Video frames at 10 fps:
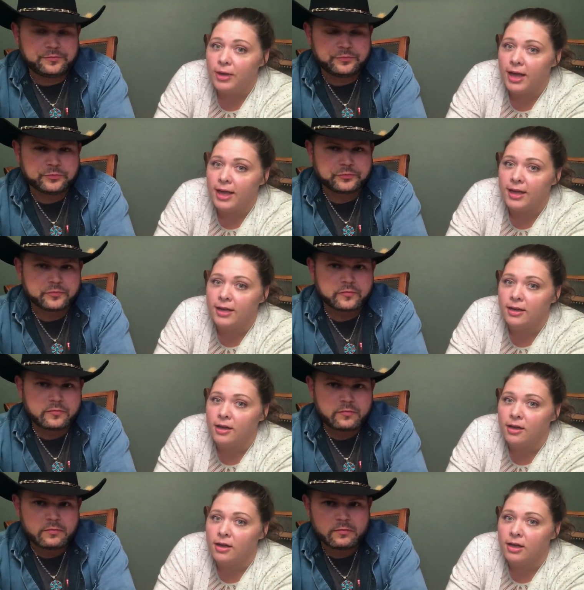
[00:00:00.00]
Speaker 1: and
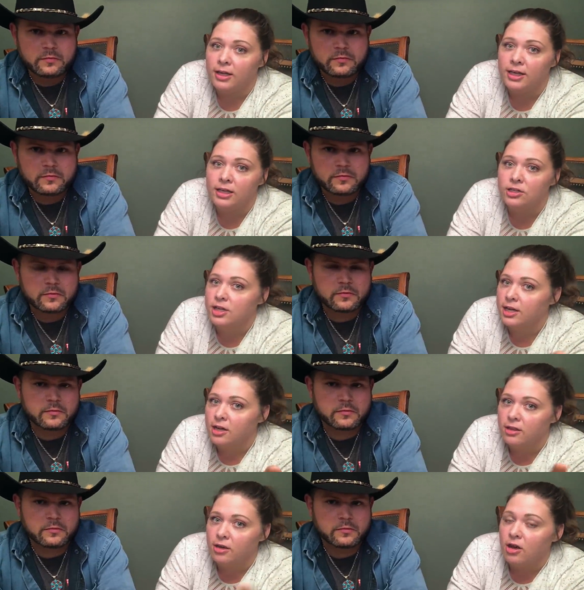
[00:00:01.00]
uh, he can check out
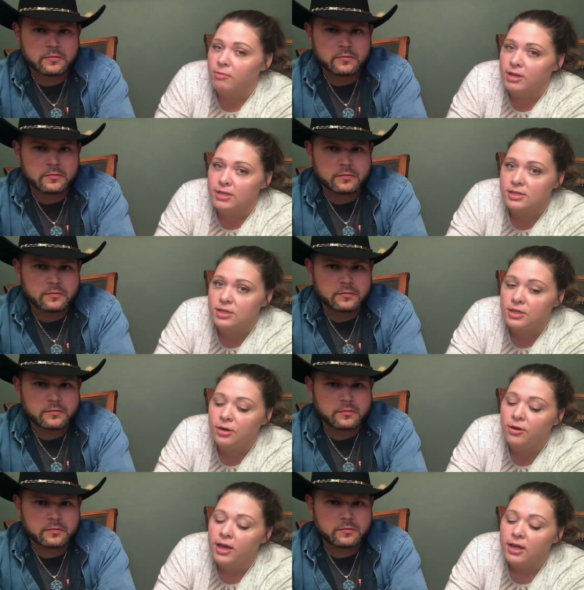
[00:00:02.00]
the comments
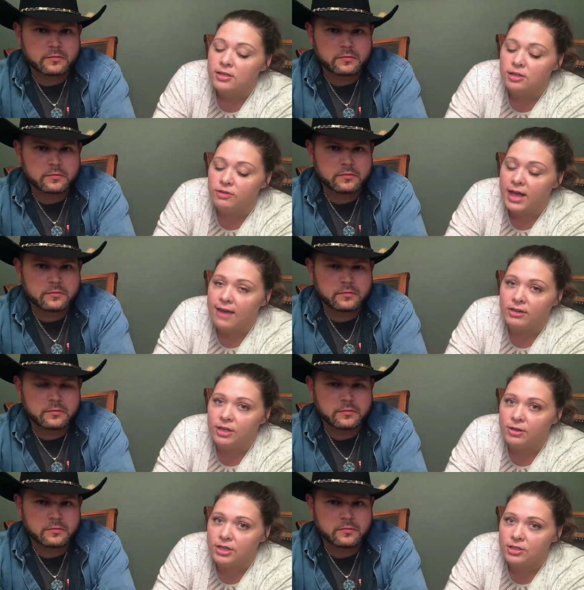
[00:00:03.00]
too. So if you have any
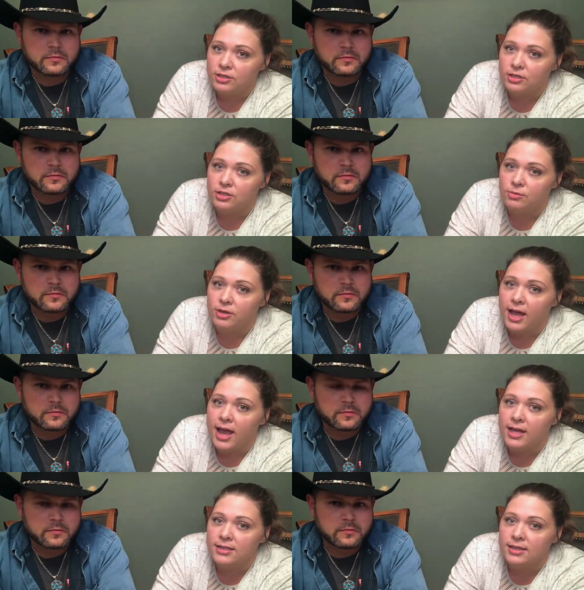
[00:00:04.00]
questions that you want to
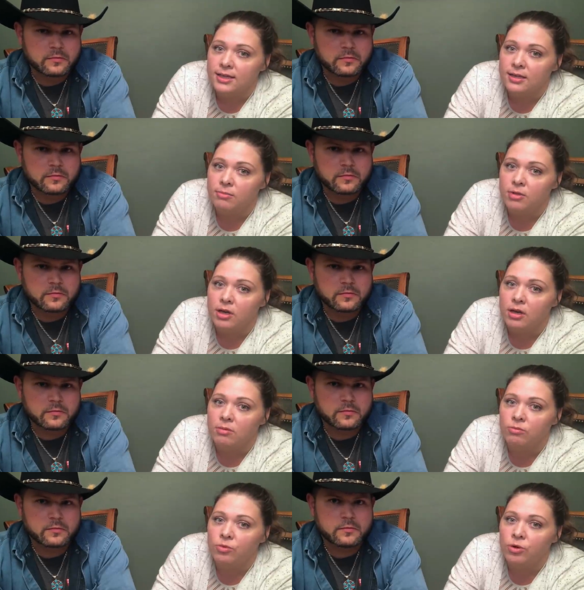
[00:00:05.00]
ask him,
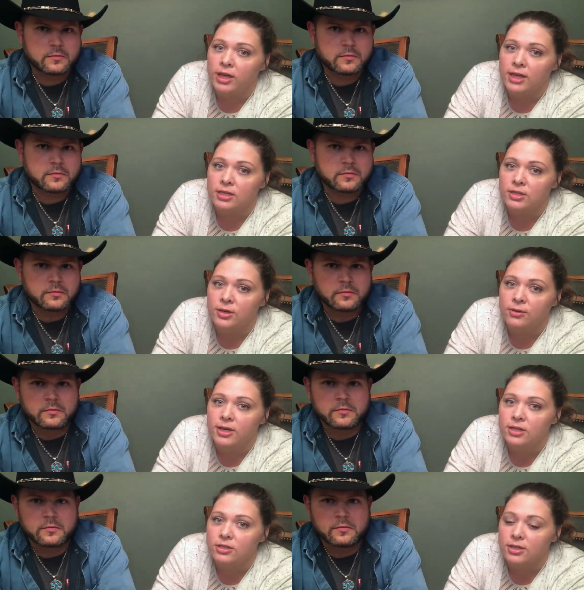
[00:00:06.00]
um, we'll get to
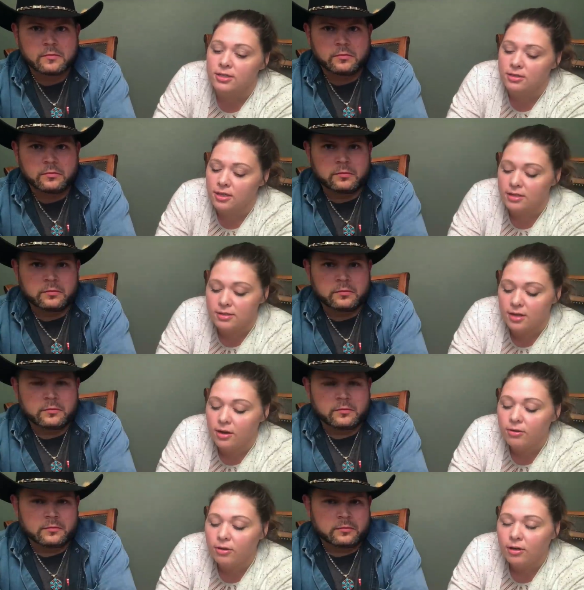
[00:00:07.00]
it. Just let us
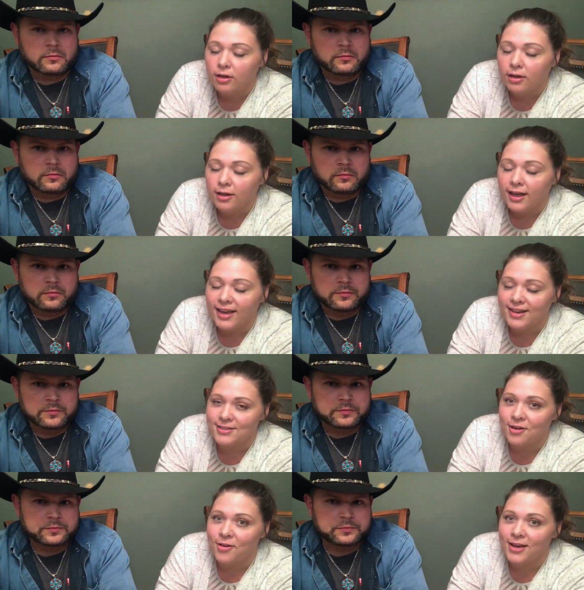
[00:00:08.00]
know. And as
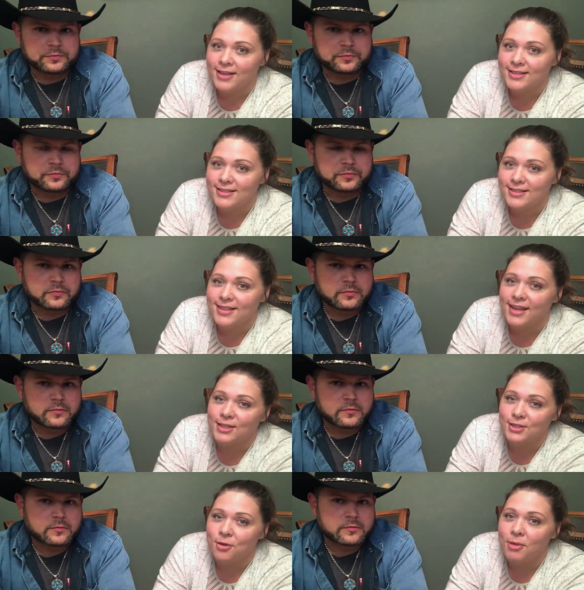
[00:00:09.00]
always, thanks
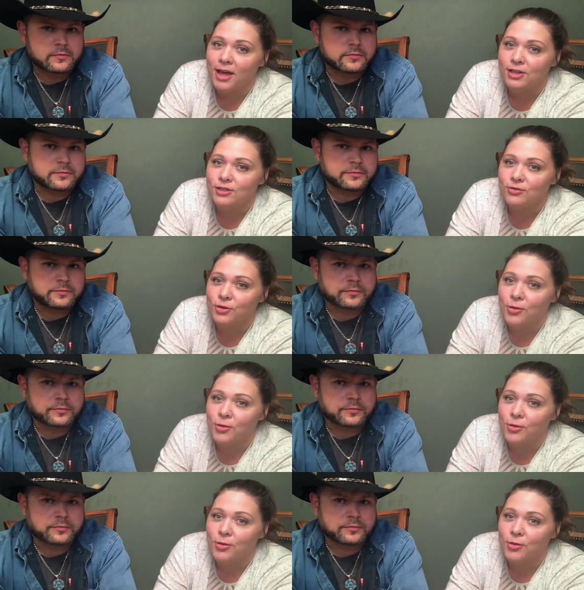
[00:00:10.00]
so much for